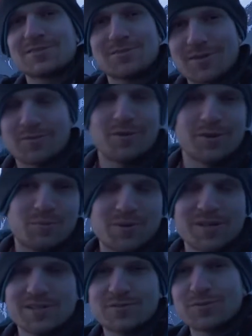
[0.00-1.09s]
You have all the
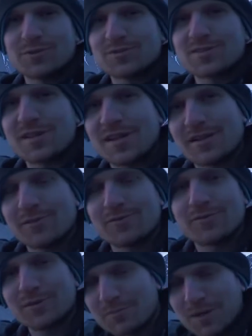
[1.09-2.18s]
place for
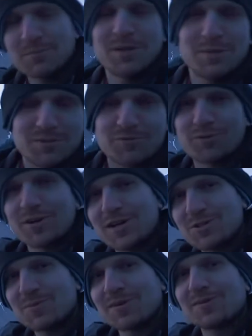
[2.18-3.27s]
yourself. It might be a bit
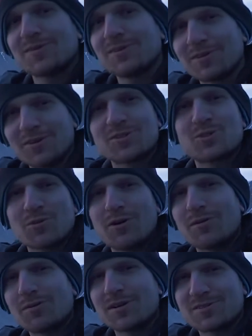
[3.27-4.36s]
fresh, but you know, it's
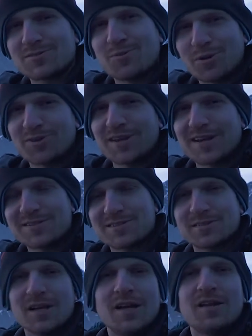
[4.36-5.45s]
always worth the hassle.